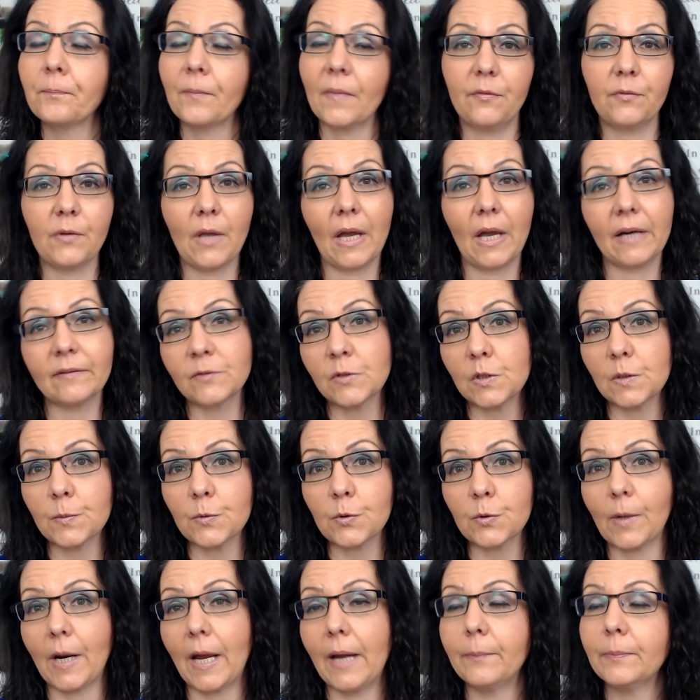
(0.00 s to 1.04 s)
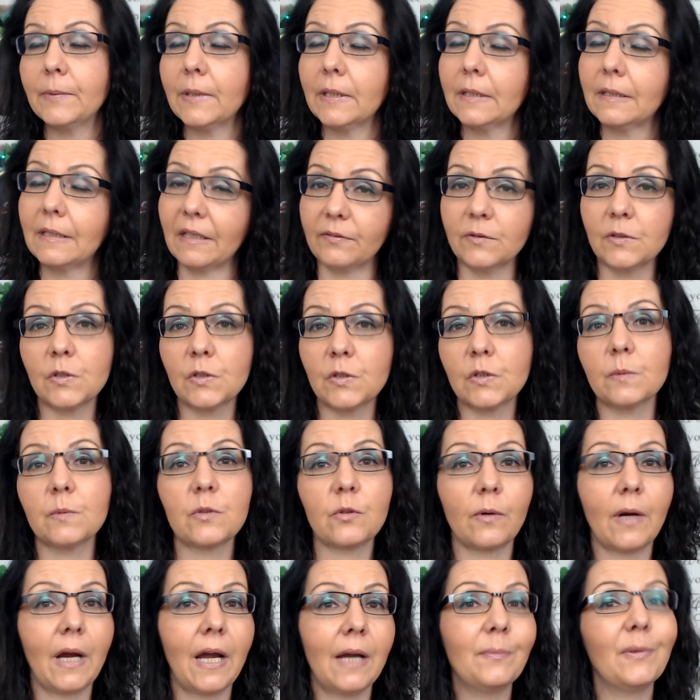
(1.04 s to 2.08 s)
If you haven't subscribed yet, definitely
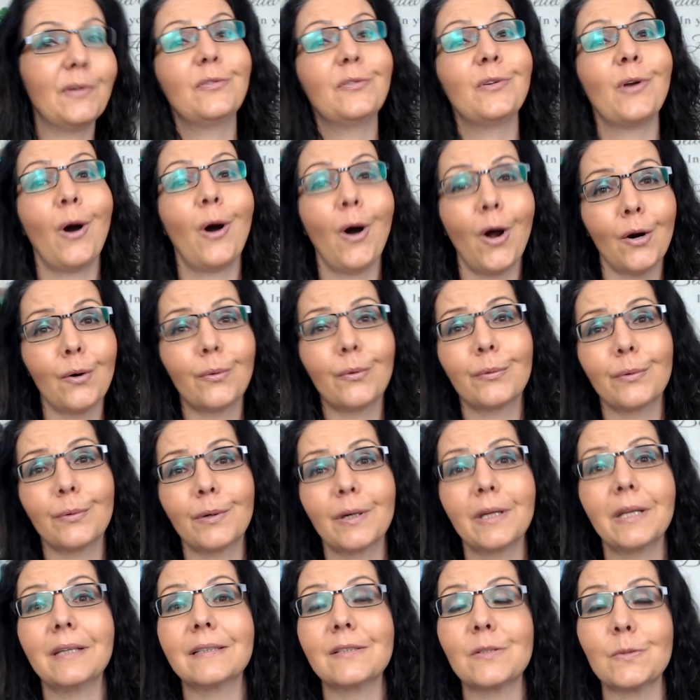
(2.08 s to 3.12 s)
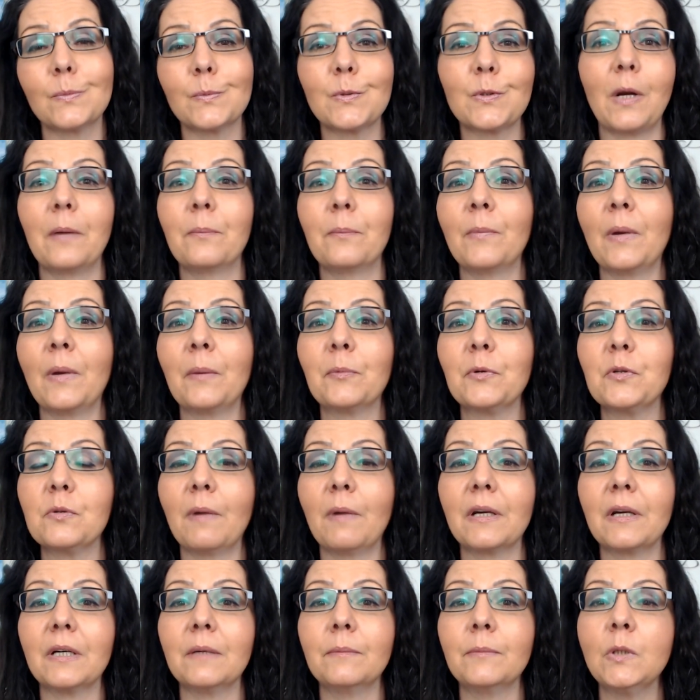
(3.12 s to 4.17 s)
subscribe. If you are already a subscribed member to
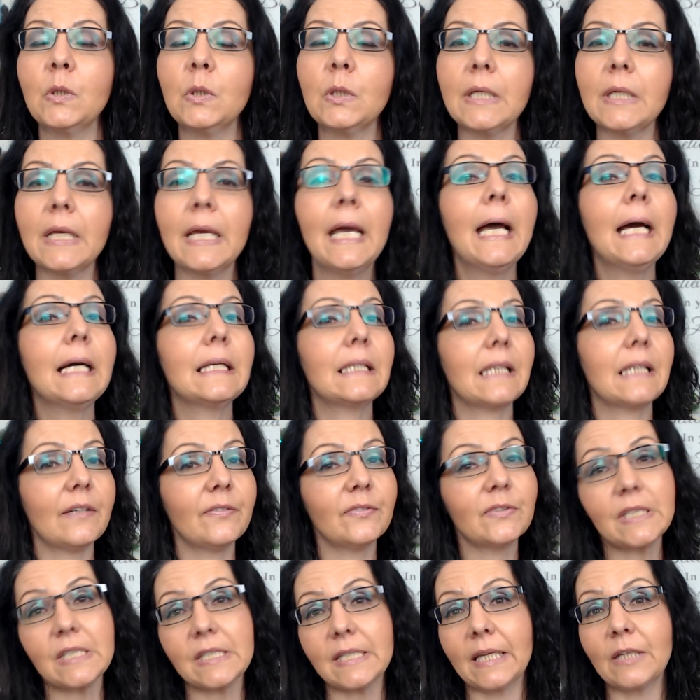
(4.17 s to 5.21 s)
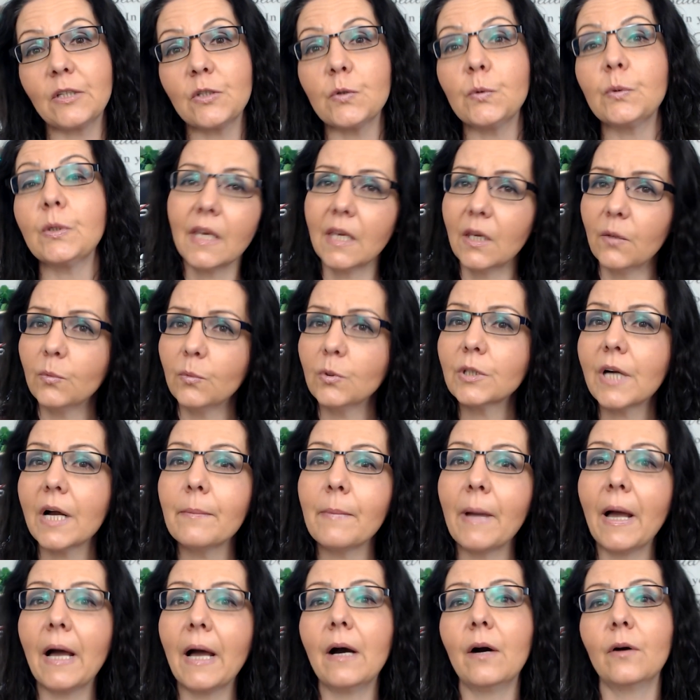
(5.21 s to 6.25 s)
my community, definitely stay tuned. It will
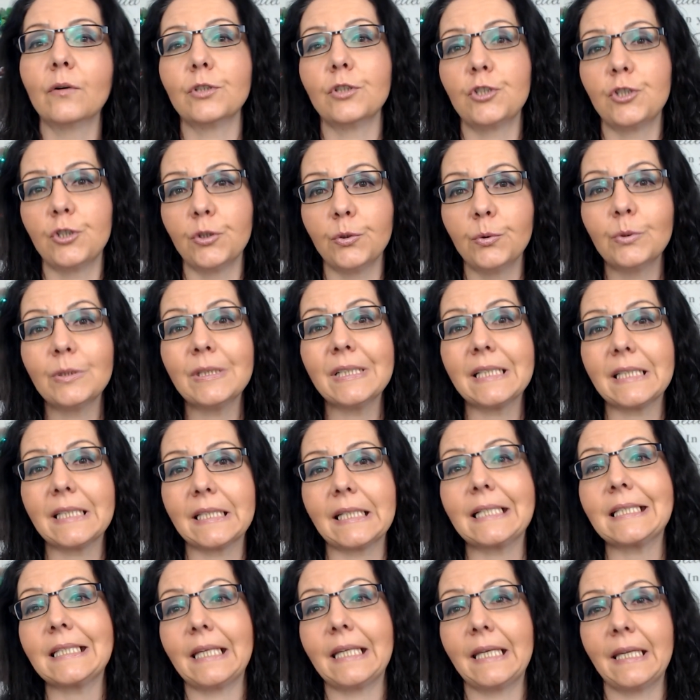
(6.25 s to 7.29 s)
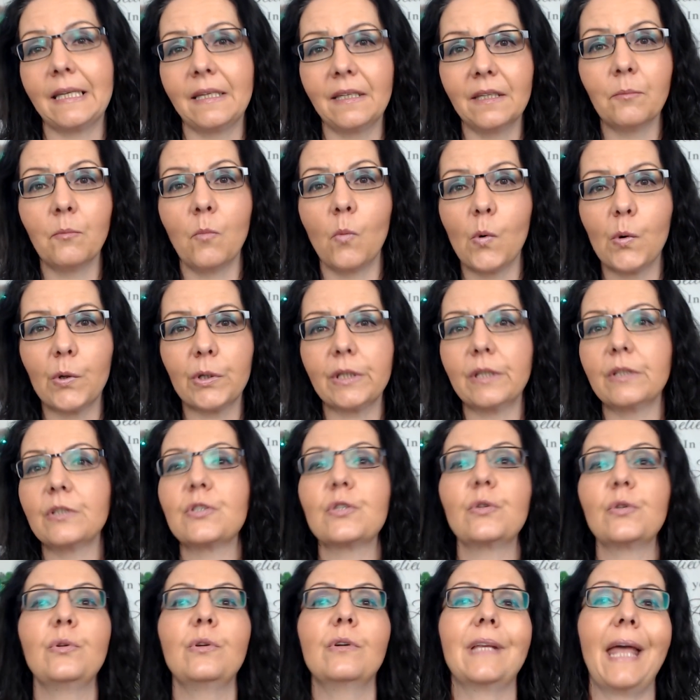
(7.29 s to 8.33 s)
come out June the 6th in the morning
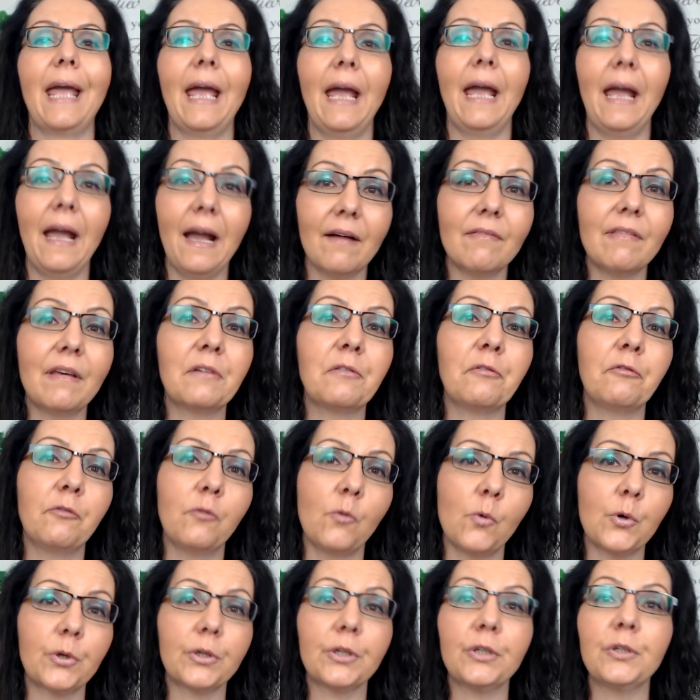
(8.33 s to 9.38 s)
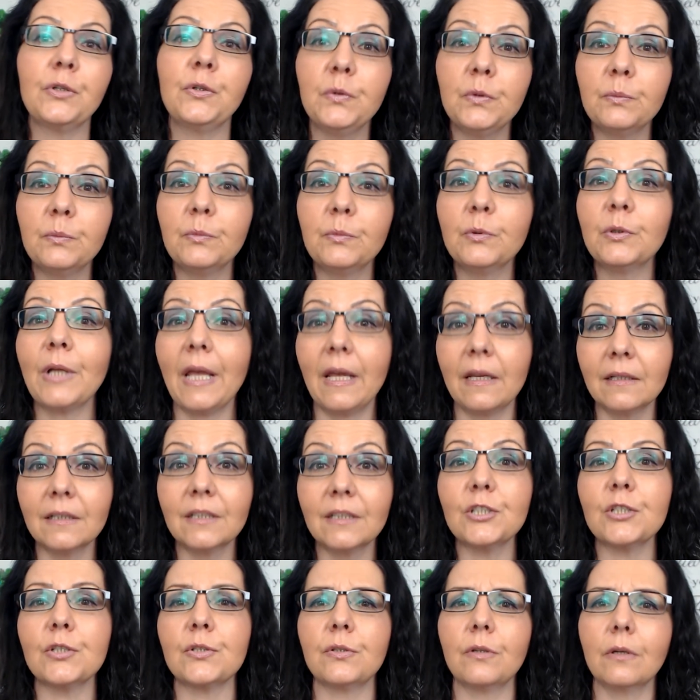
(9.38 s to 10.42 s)
so you can have that for the new moon
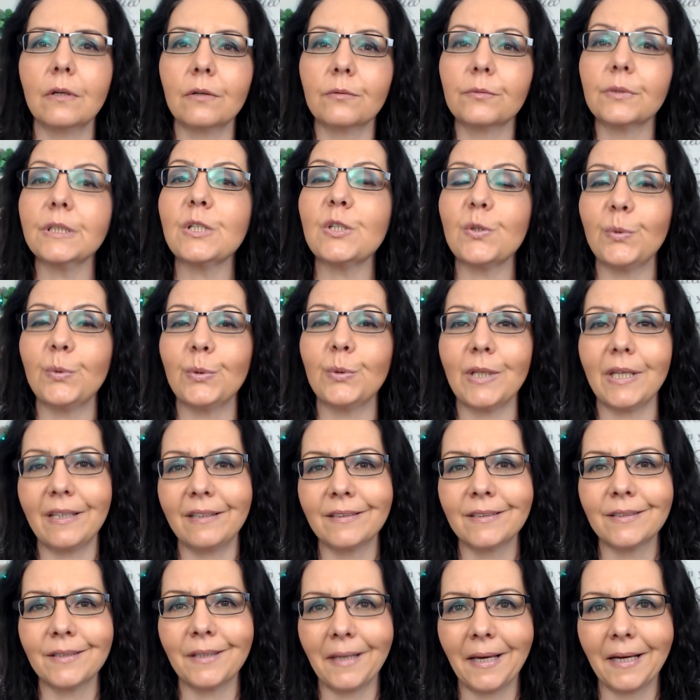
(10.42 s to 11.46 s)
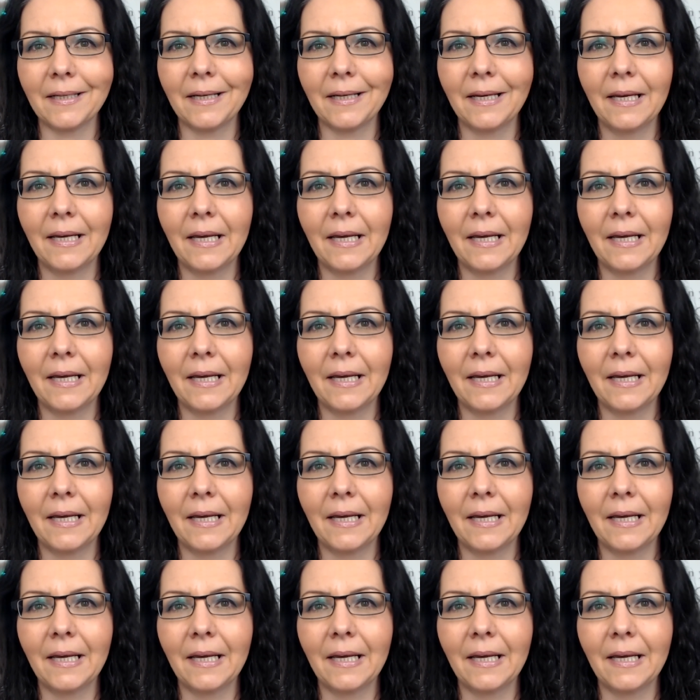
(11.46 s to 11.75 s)
energy so you can really tune into that.